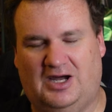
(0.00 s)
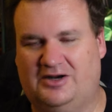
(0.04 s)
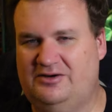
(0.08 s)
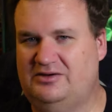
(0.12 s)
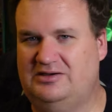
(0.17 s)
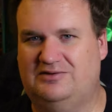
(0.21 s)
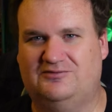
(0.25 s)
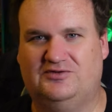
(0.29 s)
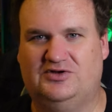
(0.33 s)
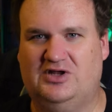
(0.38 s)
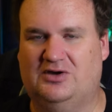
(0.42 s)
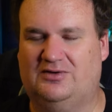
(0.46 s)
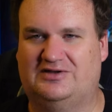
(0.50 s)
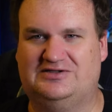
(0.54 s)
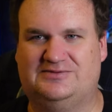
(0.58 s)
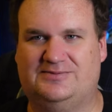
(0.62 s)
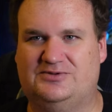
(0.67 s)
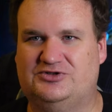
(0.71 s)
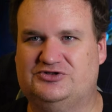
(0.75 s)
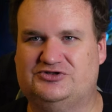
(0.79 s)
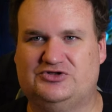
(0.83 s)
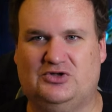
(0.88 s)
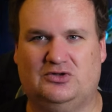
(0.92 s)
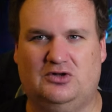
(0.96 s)
I don't even know. It's
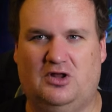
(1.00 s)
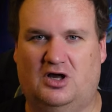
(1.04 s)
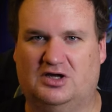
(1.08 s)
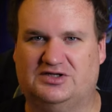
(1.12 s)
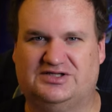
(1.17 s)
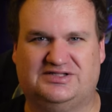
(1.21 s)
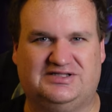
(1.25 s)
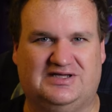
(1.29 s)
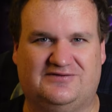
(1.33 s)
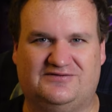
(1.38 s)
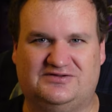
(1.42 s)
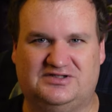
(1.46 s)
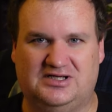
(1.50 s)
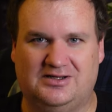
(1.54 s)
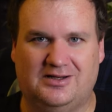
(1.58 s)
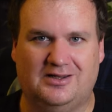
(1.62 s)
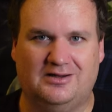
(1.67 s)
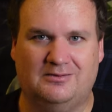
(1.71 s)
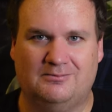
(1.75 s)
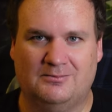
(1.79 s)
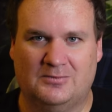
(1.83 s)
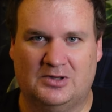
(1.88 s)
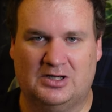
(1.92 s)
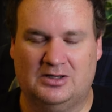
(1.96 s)
been so long since I've seen
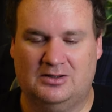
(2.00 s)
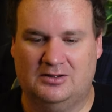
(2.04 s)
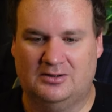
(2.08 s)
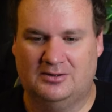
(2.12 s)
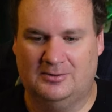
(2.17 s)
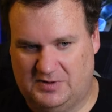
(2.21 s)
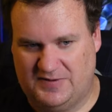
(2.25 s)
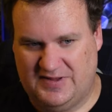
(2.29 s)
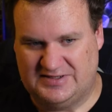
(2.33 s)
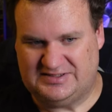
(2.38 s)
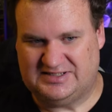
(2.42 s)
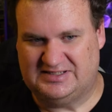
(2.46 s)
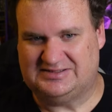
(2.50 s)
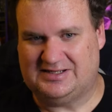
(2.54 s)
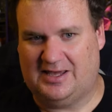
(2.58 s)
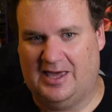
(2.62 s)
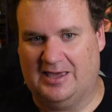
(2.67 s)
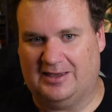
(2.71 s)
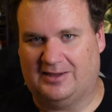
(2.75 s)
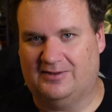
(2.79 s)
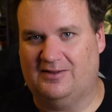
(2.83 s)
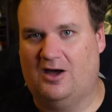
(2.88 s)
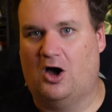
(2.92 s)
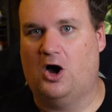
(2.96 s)
it. But this is
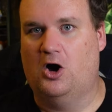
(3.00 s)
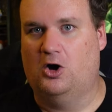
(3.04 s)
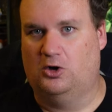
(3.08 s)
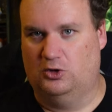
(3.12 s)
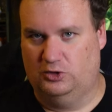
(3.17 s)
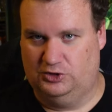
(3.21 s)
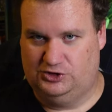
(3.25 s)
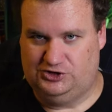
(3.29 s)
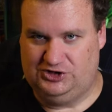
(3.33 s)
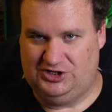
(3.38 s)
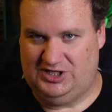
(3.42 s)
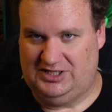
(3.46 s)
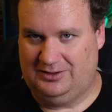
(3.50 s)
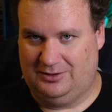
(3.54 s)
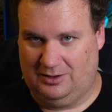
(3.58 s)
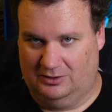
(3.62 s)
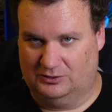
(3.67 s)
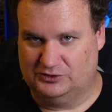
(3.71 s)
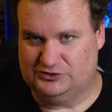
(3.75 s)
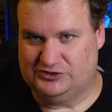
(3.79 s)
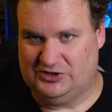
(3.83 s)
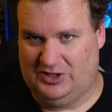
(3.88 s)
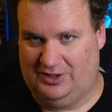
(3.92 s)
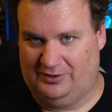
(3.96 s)
like OG
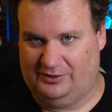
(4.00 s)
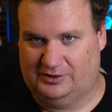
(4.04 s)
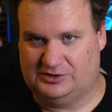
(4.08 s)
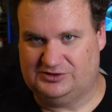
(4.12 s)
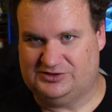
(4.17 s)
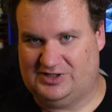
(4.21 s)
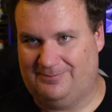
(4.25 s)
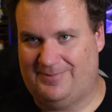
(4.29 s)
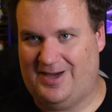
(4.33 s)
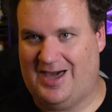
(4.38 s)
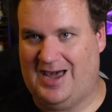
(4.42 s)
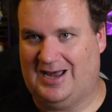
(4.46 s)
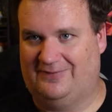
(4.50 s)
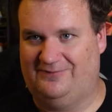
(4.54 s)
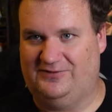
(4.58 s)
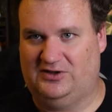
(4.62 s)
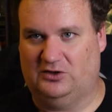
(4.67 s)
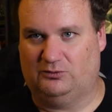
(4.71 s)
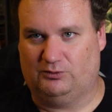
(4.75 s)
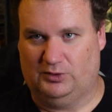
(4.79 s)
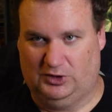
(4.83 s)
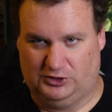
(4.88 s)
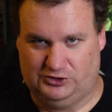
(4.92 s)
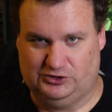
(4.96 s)
Ghost Hunters, like back in the
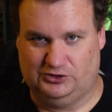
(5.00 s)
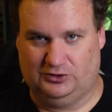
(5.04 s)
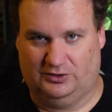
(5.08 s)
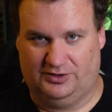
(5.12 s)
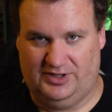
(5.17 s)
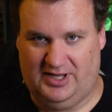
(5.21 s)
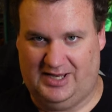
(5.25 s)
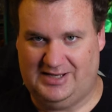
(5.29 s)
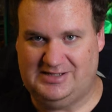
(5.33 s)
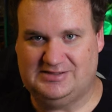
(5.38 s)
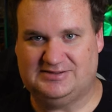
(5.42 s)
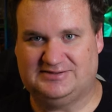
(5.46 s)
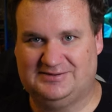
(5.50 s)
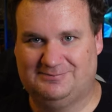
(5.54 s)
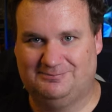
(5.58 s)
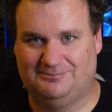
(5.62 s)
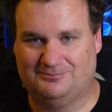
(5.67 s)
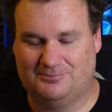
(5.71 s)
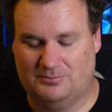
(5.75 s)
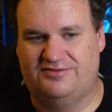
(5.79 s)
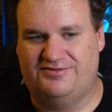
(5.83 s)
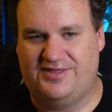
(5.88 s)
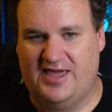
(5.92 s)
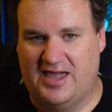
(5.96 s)
original days.
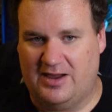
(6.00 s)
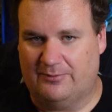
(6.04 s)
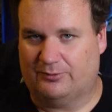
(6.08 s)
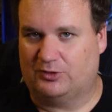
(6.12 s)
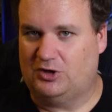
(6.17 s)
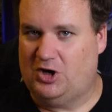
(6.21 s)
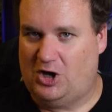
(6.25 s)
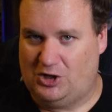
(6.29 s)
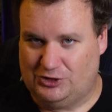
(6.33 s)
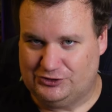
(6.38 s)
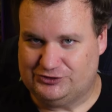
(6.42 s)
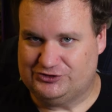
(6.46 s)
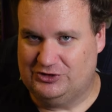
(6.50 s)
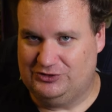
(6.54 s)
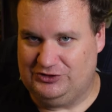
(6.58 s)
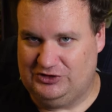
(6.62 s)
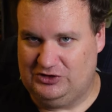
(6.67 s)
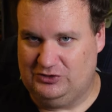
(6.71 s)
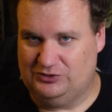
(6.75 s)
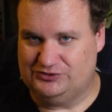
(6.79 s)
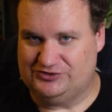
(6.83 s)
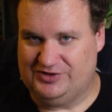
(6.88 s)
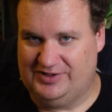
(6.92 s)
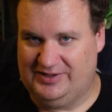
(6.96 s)
They were also
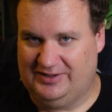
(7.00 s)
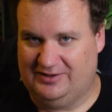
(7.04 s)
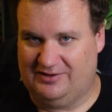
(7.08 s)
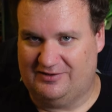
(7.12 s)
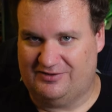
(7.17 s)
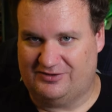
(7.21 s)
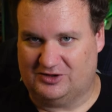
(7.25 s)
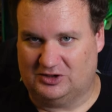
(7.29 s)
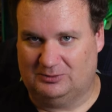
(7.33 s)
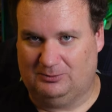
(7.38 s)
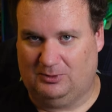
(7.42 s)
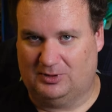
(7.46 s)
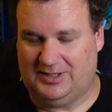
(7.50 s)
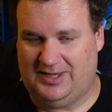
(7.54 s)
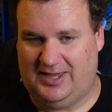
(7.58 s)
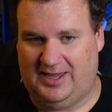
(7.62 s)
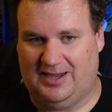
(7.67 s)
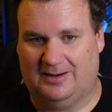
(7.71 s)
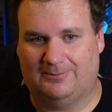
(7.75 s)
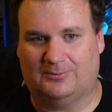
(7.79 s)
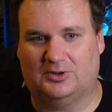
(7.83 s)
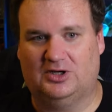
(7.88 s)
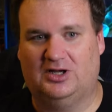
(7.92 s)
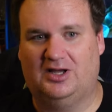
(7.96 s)
using a thermal
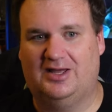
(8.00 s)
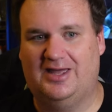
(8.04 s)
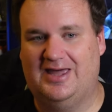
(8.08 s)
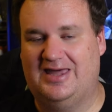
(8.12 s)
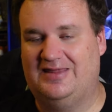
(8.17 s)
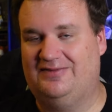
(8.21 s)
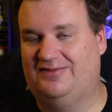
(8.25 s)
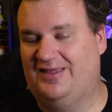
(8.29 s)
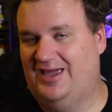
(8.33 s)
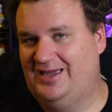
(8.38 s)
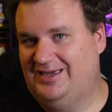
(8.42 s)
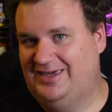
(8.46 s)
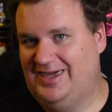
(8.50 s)
camera, and they